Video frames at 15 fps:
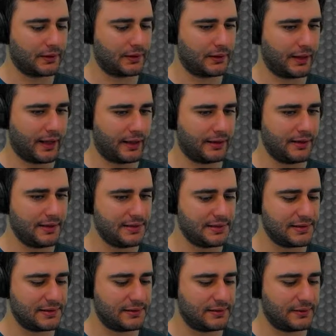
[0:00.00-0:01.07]
like
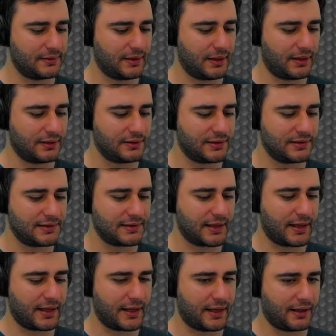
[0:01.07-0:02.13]
this, and just
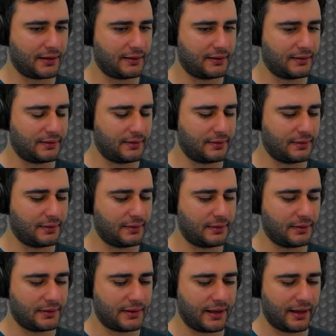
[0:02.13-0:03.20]
add
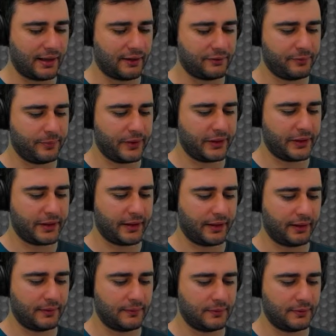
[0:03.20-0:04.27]
half
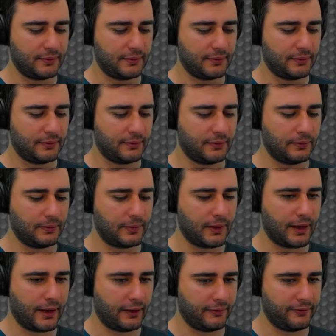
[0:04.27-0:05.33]
pi to
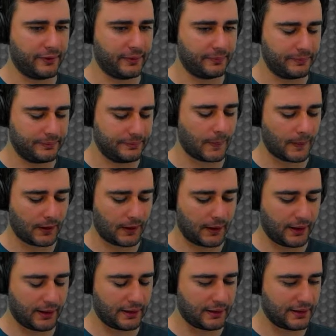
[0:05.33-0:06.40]
alpha,
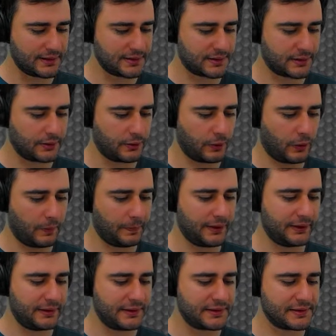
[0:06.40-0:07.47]
and let's copy
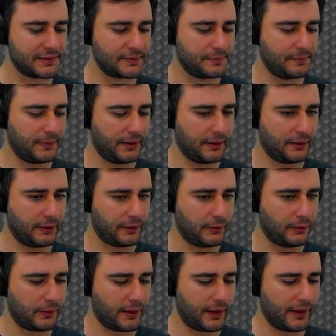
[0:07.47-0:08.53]
this
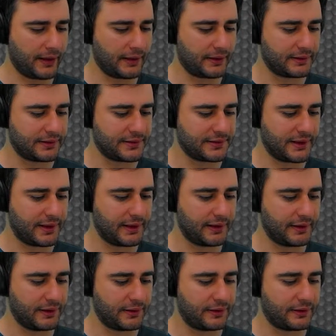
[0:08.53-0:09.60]
below and say
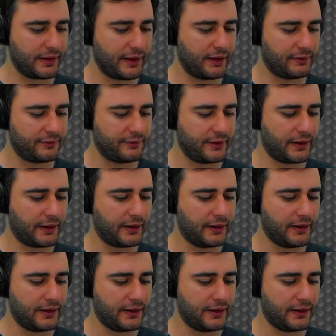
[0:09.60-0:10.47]
here alpha